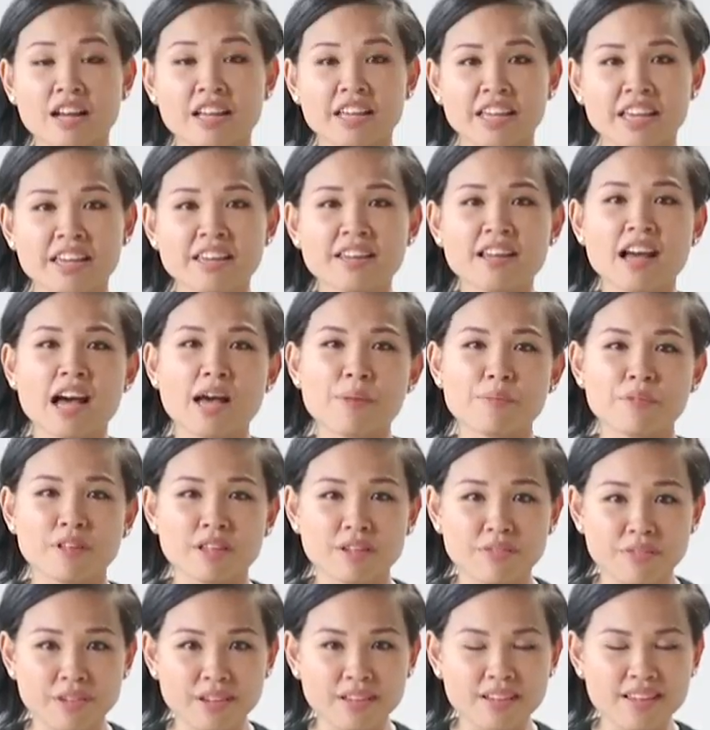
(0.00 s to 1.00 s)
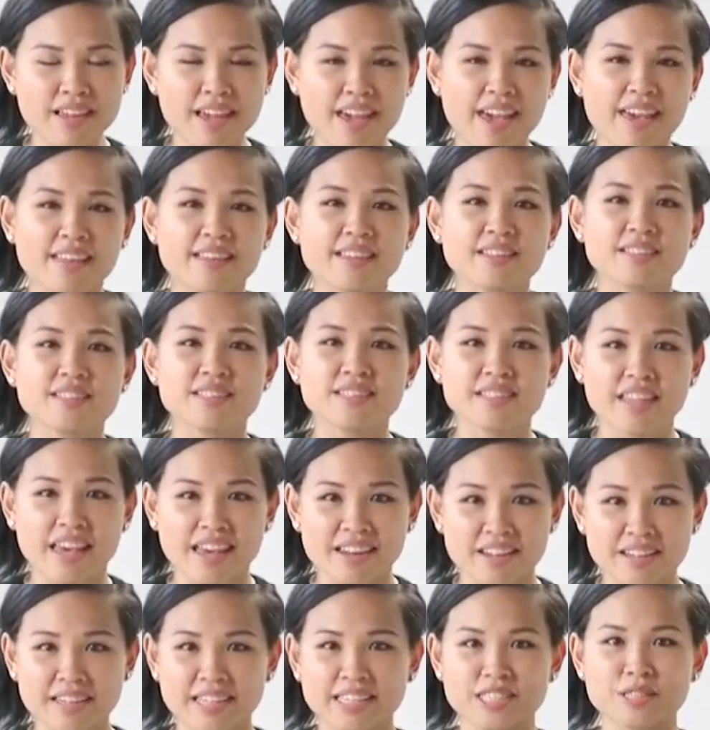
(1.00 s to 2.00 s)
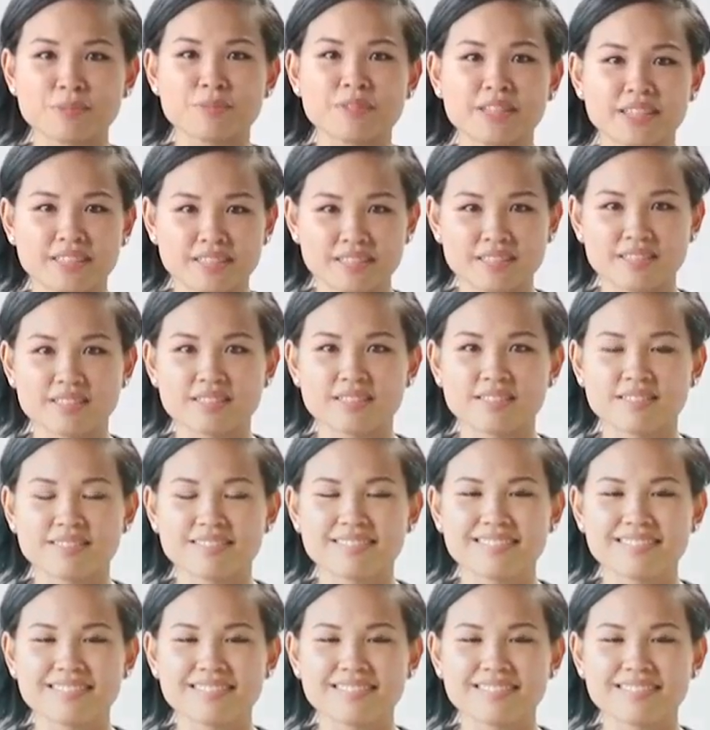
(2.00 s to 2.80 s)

Again, I'm Olivia, and this is Canon Explains.